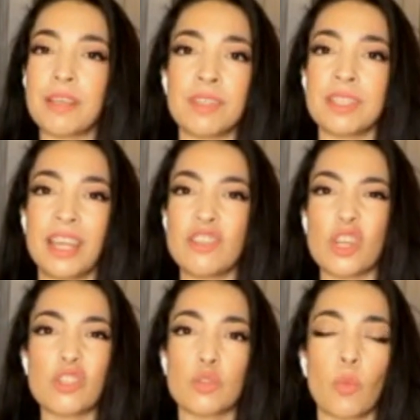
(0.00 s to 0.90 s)
even
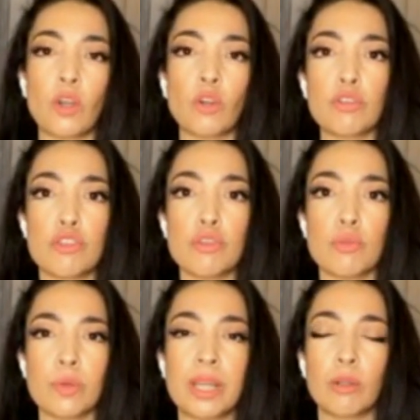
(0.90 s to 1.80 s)
staging just one or two
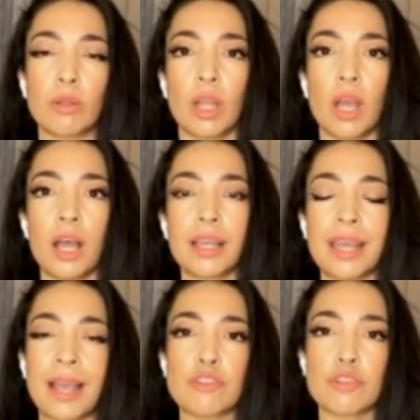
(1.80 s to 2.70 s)
real uh,
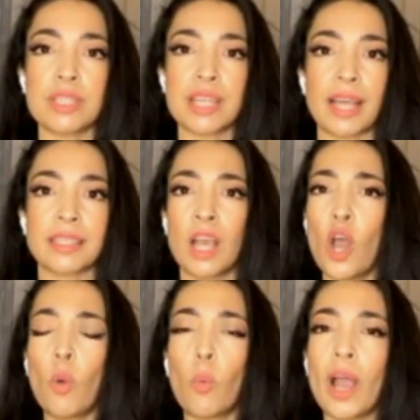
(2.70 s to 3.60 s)
counterattacks,
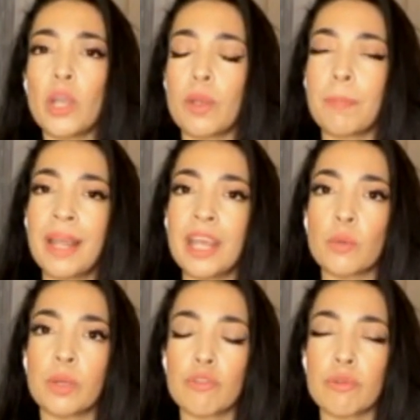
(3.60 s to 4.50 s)
why are we
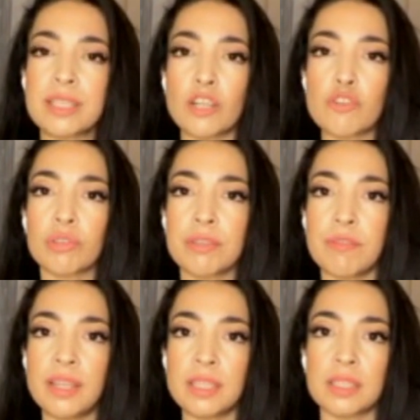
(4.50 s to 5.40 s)
playing with three central
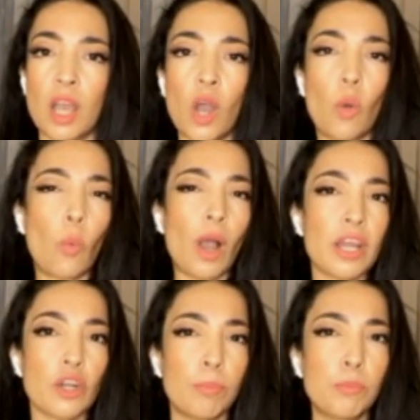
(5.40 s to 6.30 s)
defenders? Why
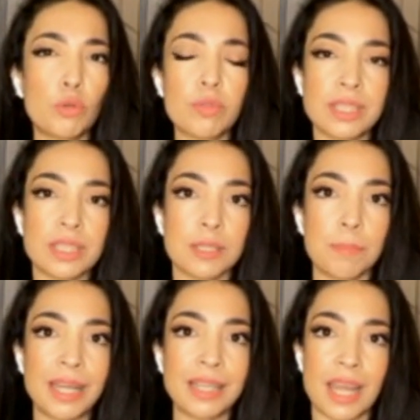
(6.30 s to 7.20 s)
are not more risks
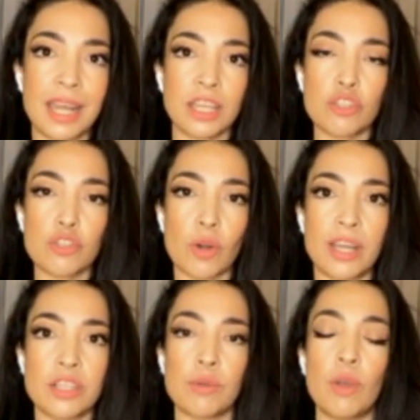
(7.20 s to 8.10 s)
being taken to
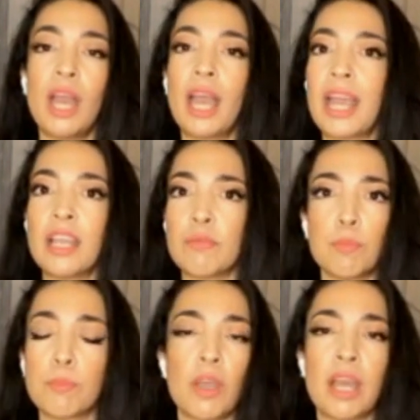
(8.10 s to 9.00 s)
try to in,
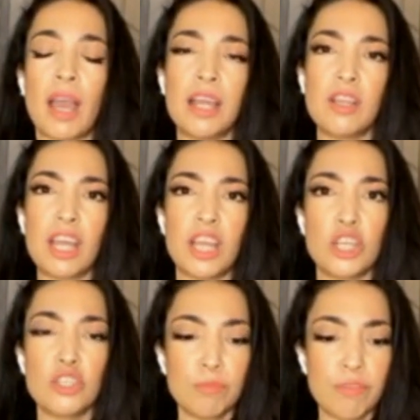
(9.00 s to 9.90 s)
uh,
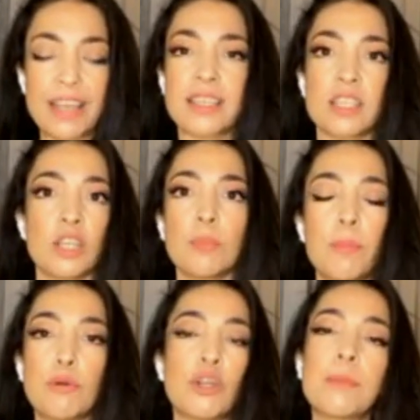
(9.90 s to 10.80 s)
invest in
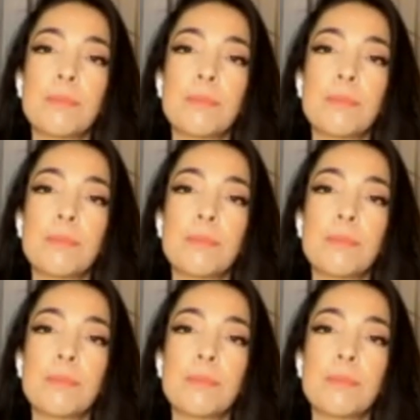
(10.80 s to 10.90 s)
and put in